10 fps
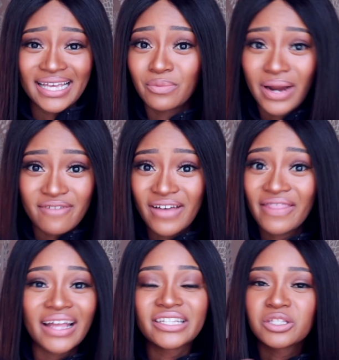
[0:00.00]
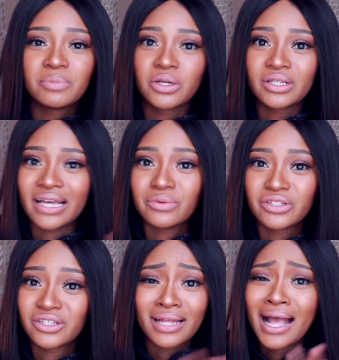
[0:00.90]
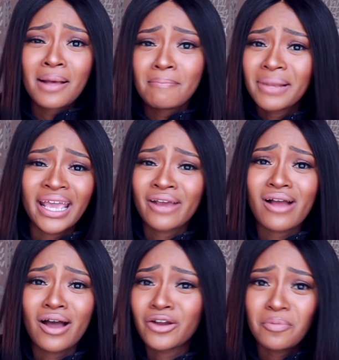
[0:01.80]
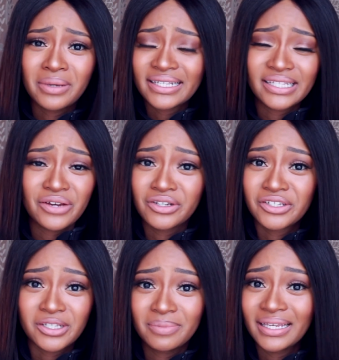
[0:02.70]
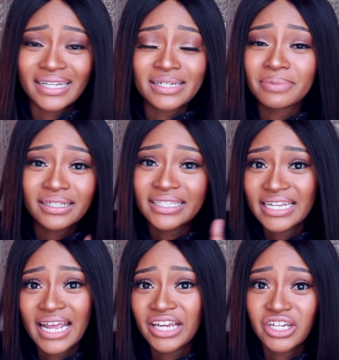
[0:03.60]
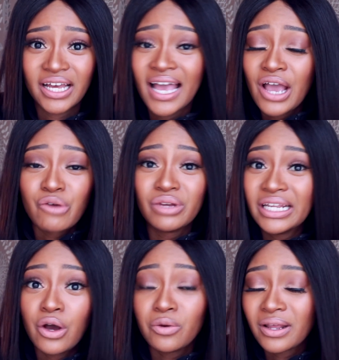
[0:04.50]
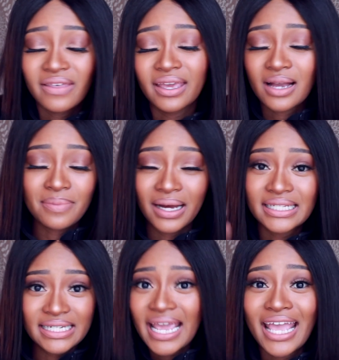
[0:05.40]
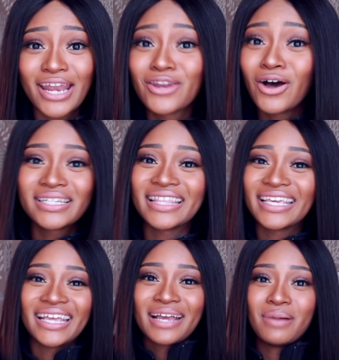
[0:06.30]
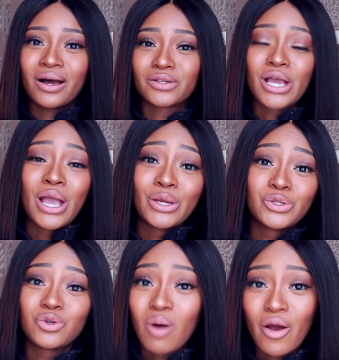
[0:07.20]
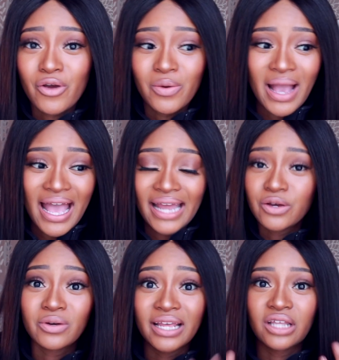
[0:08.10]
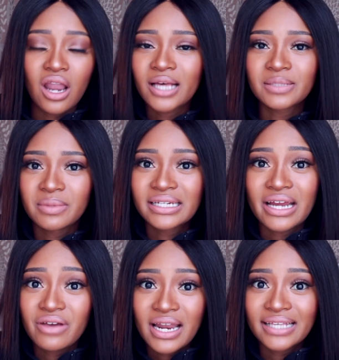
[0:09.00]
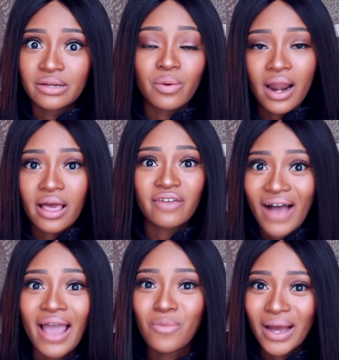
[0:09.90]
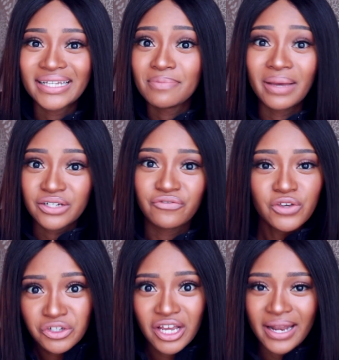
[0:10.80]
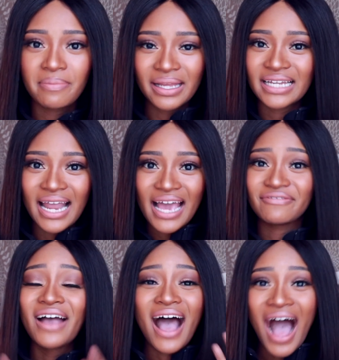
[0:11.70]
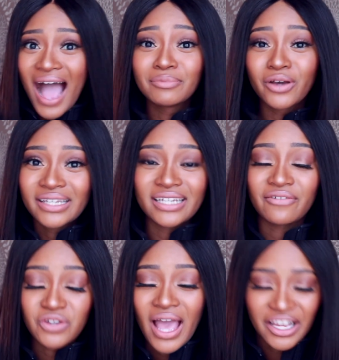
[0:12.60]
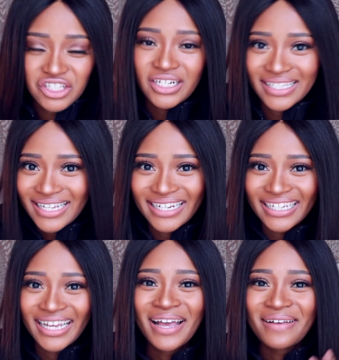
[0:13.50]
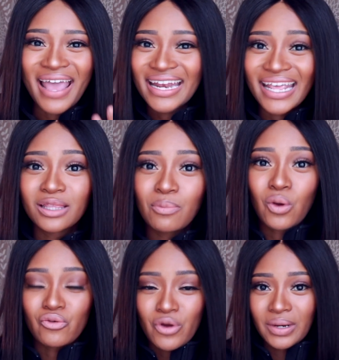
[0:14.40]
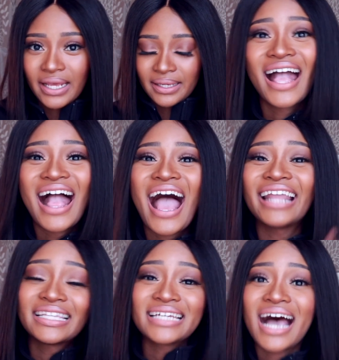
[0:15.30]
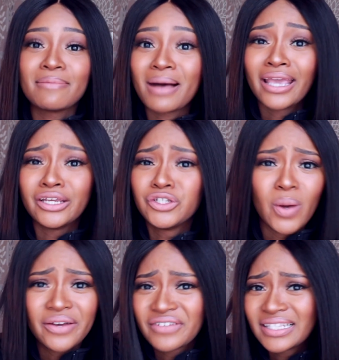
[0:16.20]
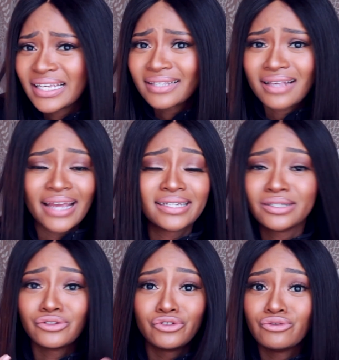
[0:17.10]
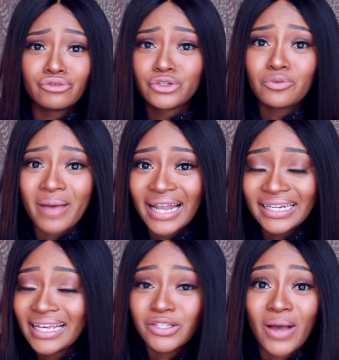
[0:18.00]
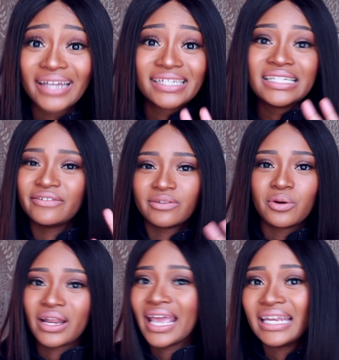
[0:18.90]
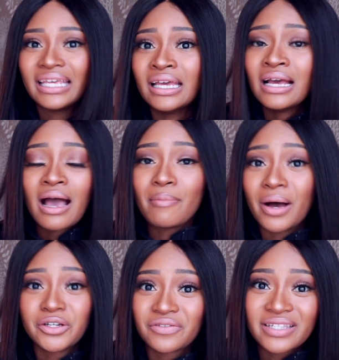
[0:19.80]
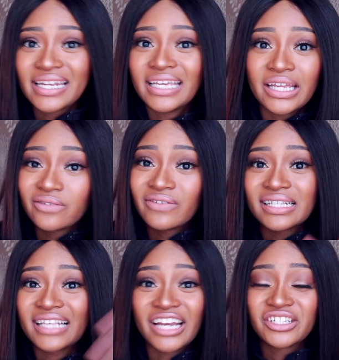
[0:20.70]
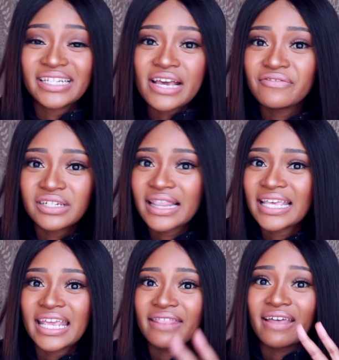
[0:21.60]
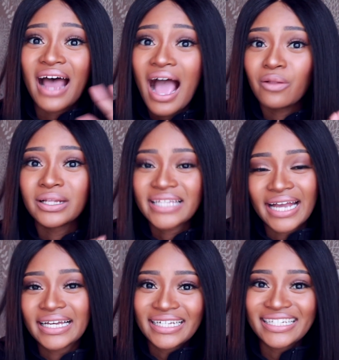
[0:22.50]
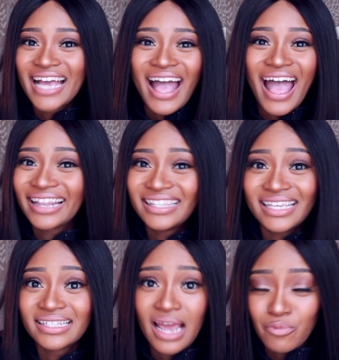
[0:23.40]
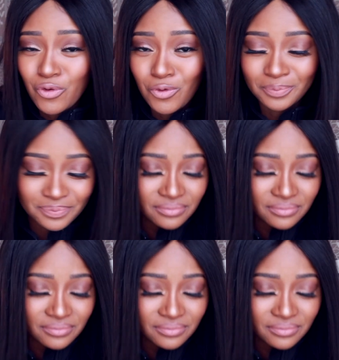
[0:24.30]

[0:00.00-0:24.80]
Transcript: and whatever. And that's just because I was just playing around, not being serious, just being a typical teenager, really only thinking about today and not thinking about tomorrow. And only at the last minute I realized that, well, if I want a better future and a better life, I'm going to have to actually study and get the ball rolling. At the time I enjoyed physics, I didn't do too badly, and so I didn't even put any amount of studying into physics. I just left it thinking that I will tackle it at the exam room.